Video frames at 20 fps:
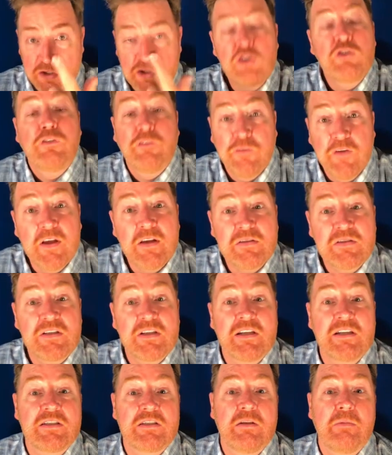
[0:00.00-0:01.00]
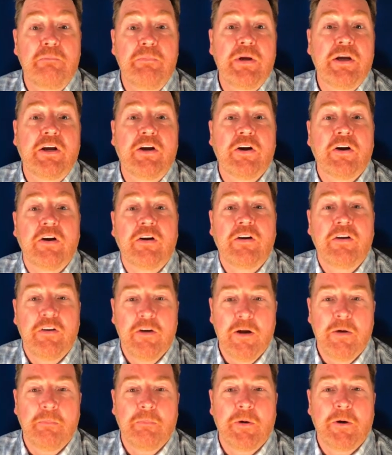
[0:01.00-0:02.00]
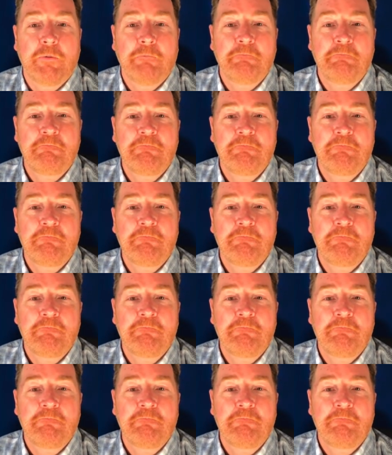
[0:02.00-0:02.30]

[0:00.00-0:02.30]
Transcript: 2/5 is the bigger number.